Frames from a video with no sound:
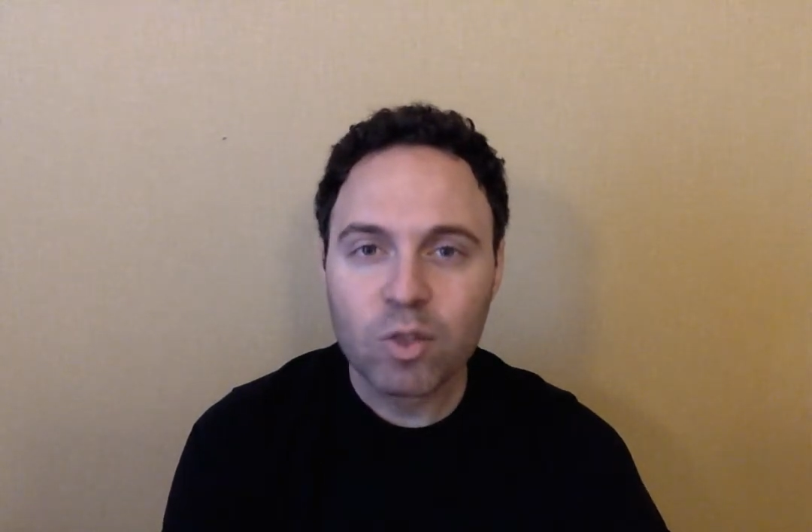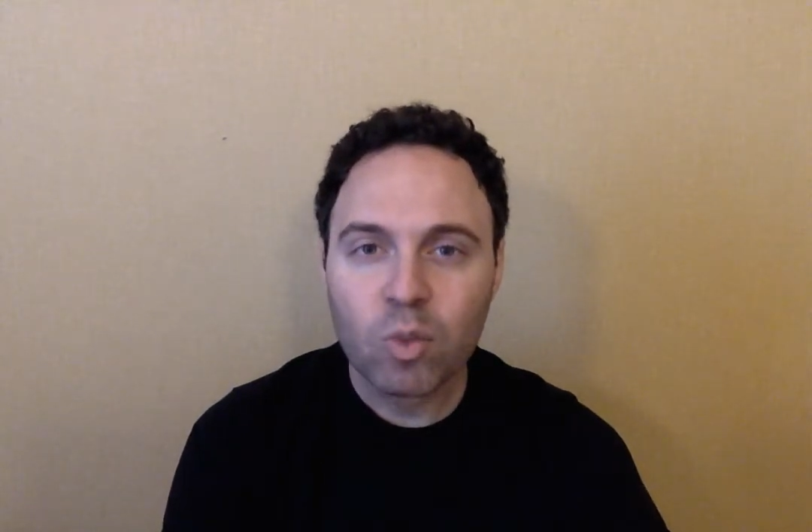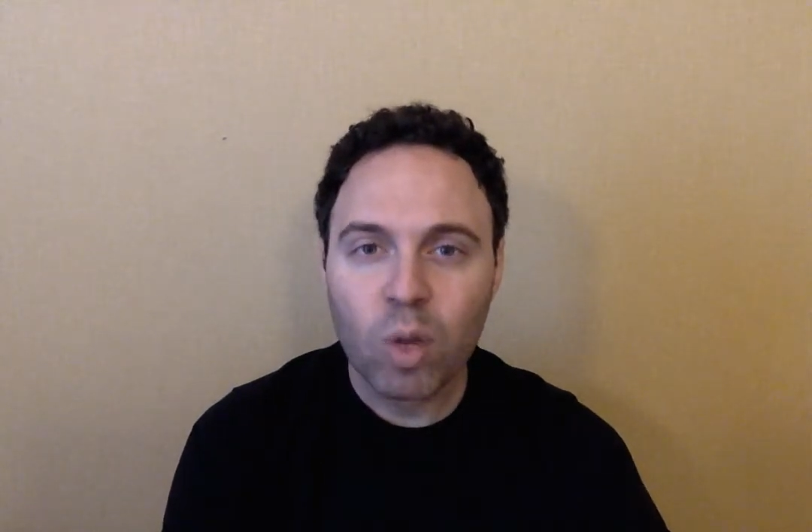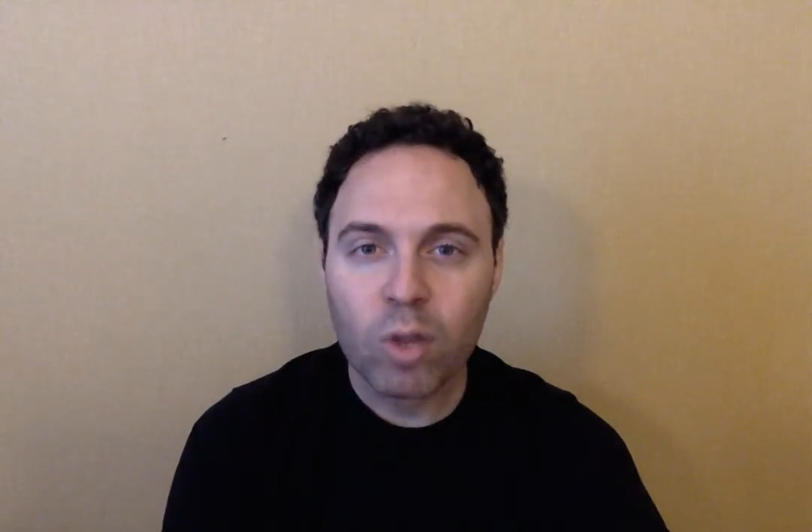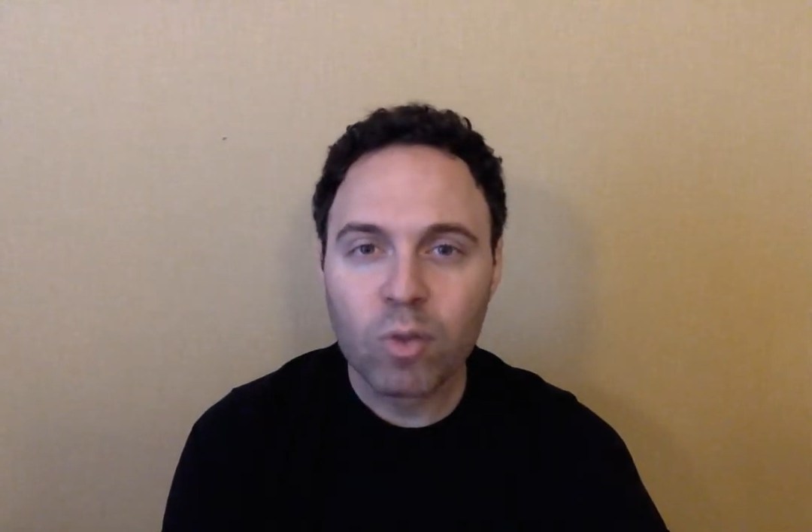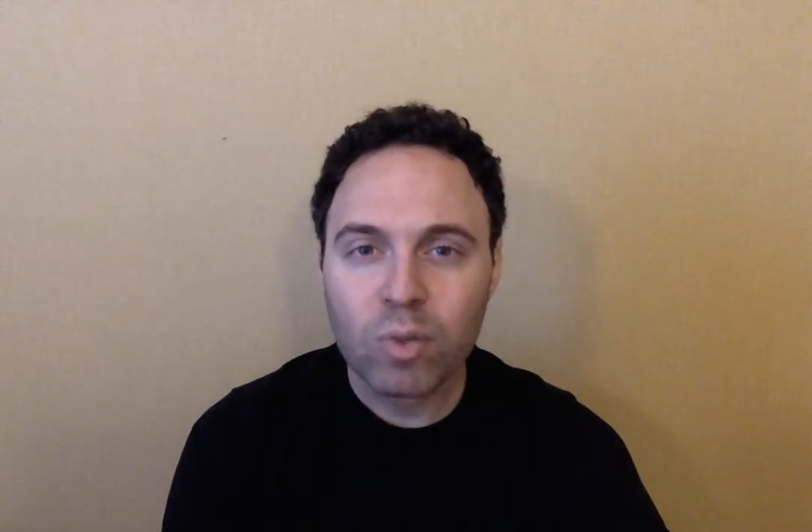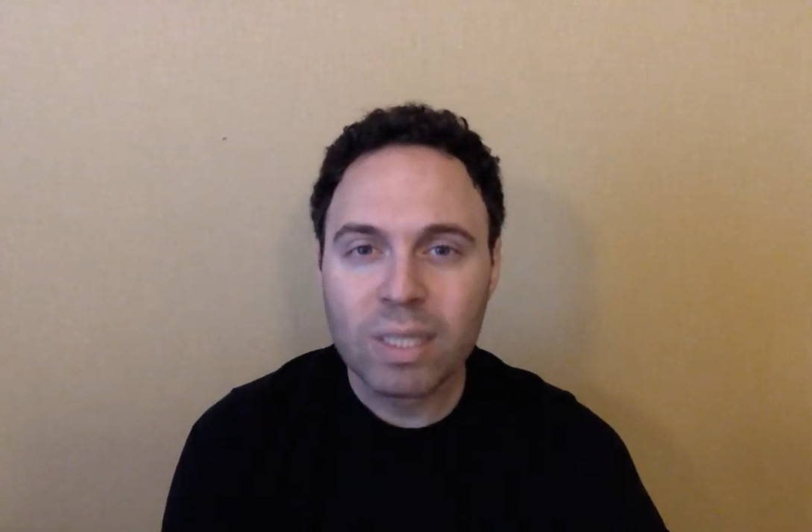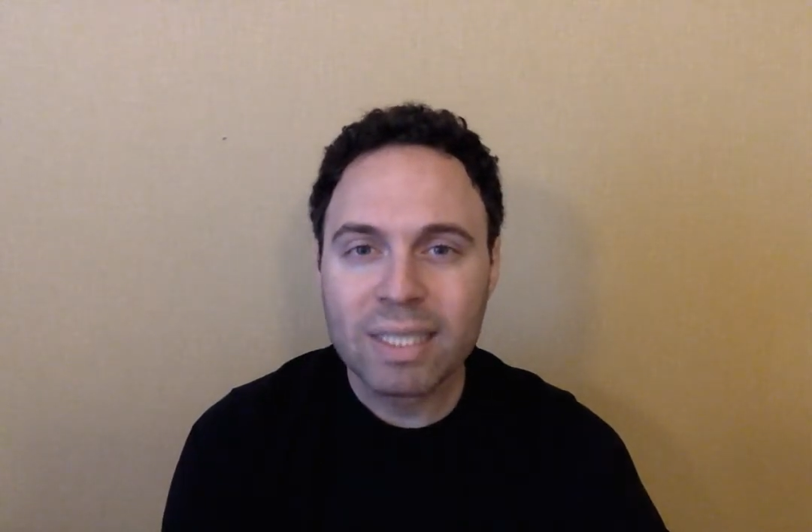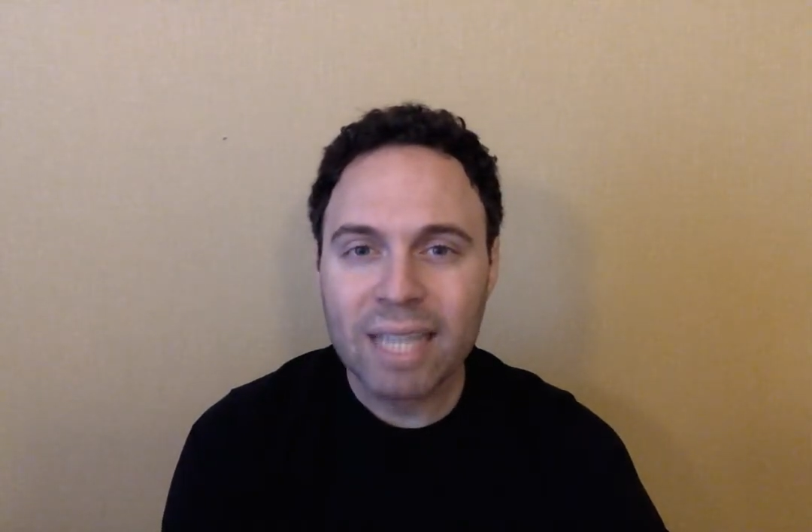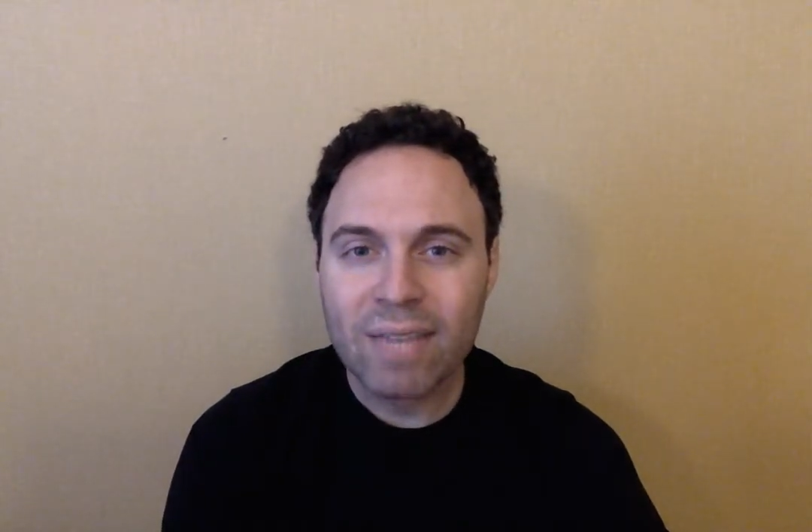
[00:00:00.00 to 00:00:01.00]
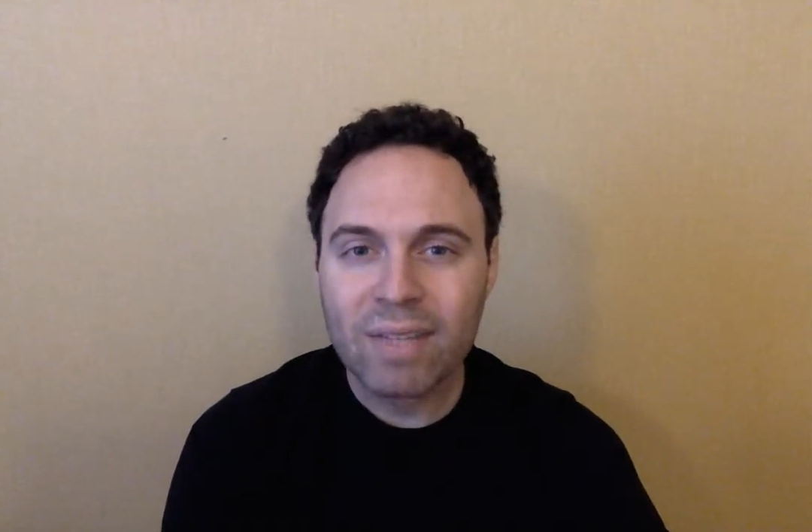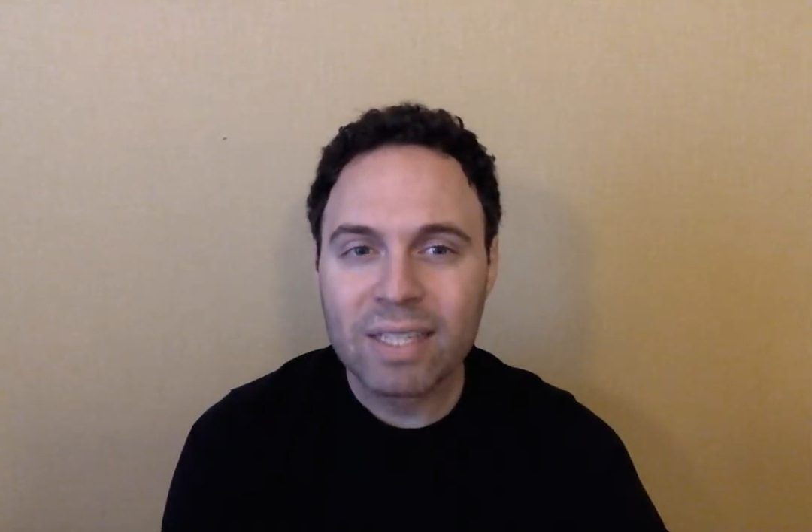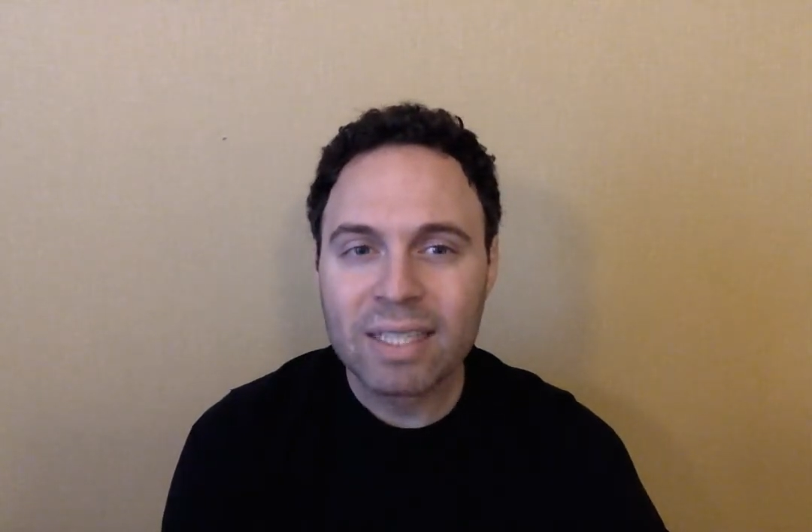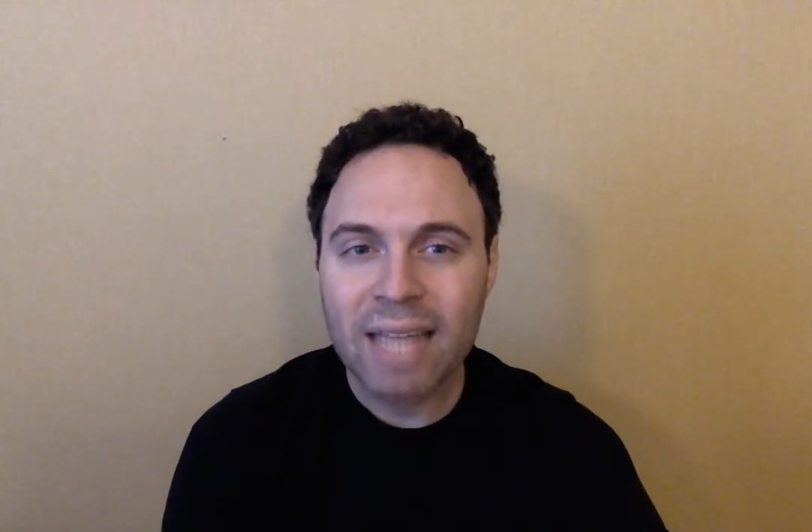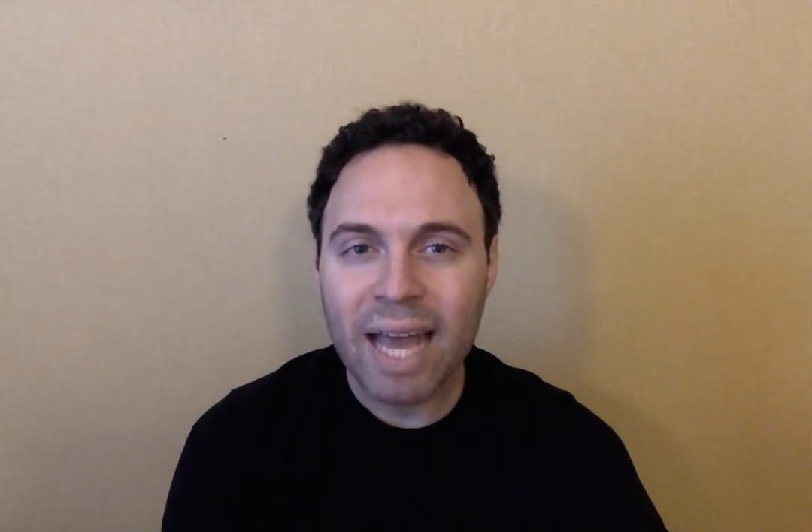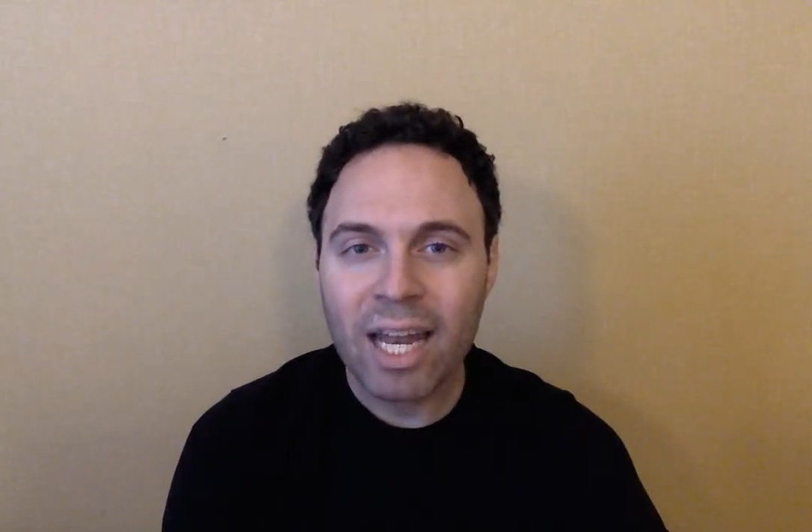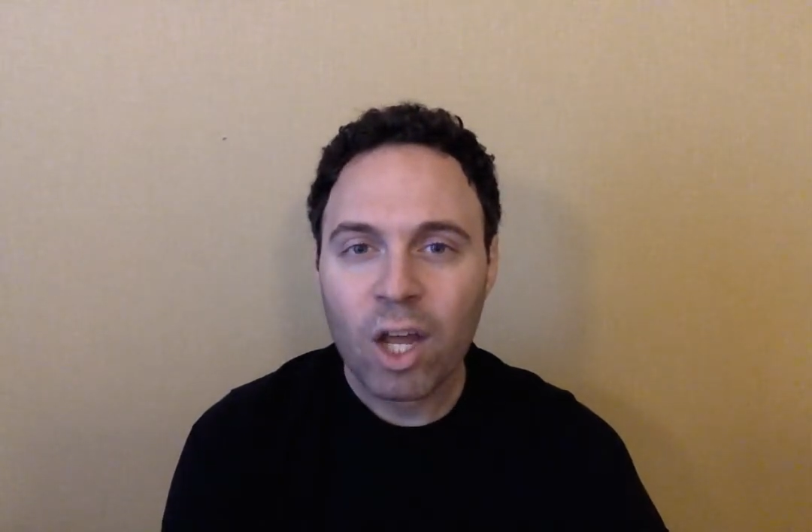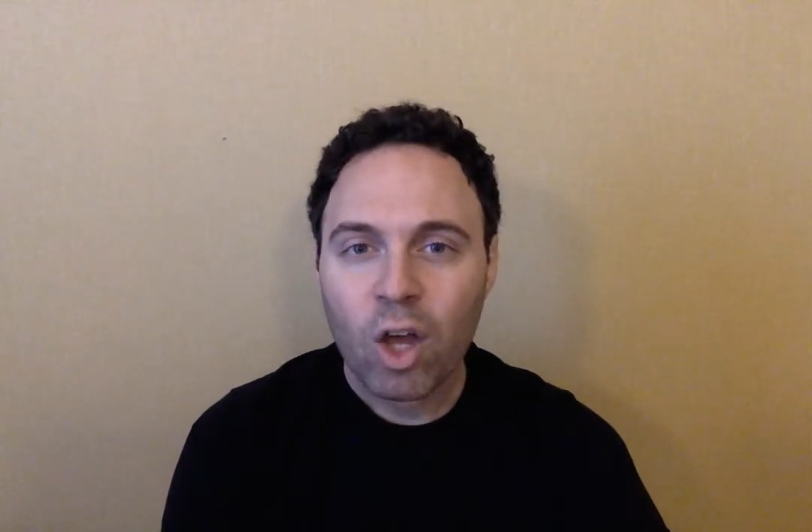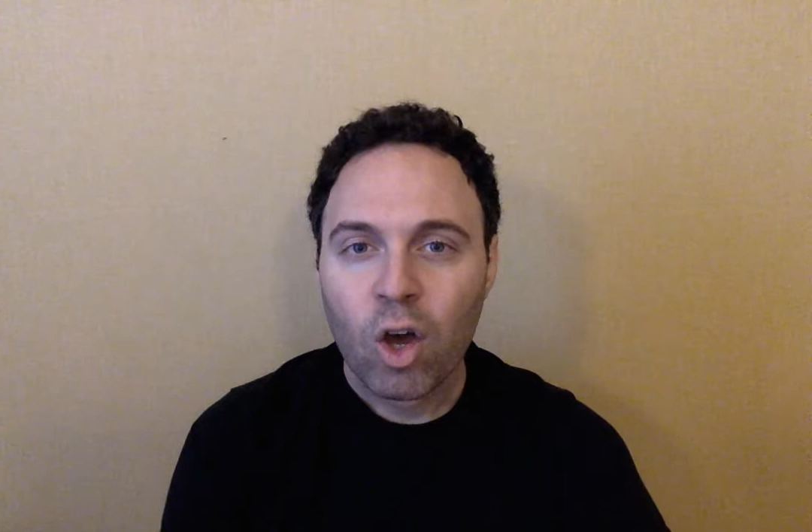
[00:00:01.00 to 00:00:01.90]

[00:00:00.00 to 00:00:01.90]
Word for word: you want three safeties that